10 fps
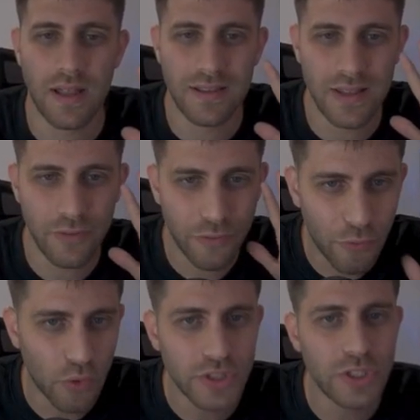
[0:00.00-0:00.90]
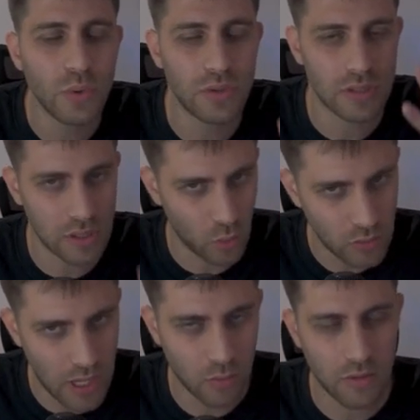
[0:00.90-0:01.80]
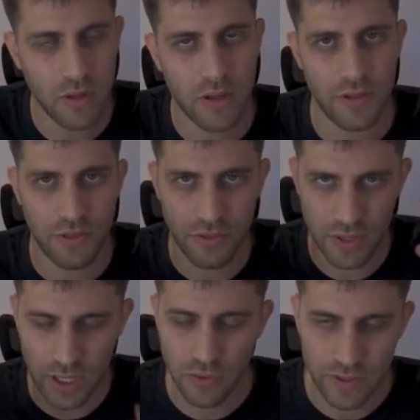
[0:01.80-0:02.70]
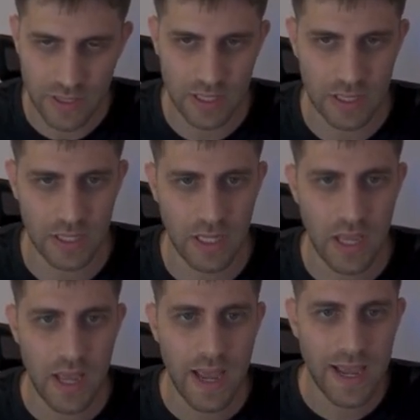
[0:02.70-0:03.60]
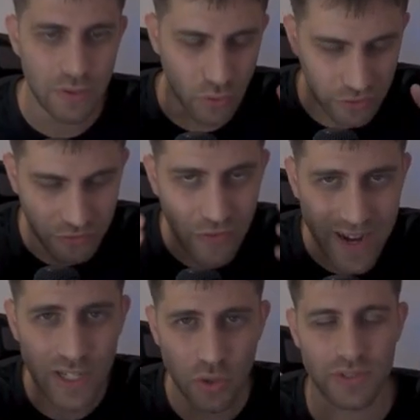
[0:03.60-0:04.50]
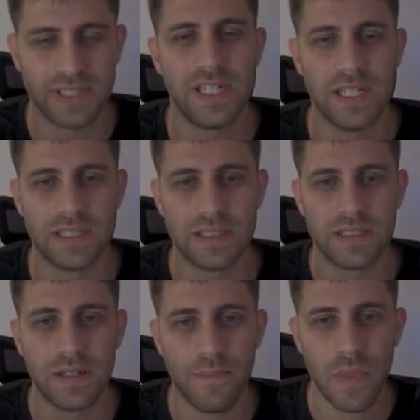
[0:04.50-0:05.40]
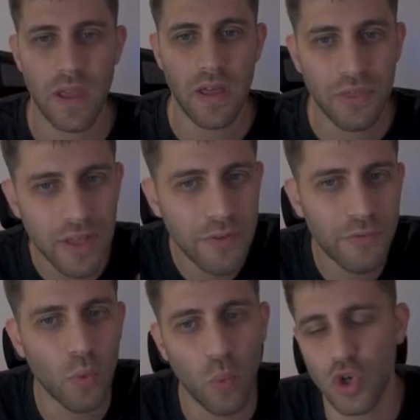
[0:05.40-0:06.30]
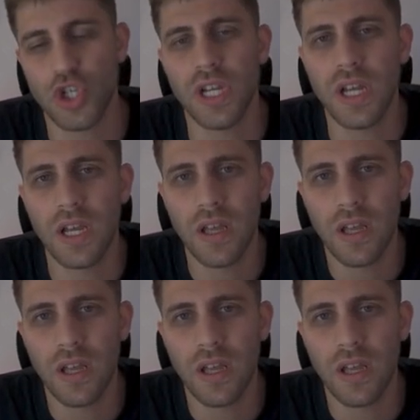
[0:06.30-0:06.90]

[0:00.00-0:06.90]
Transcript: They force you to slow down, think critically, and refine your skills. Thanks for watching,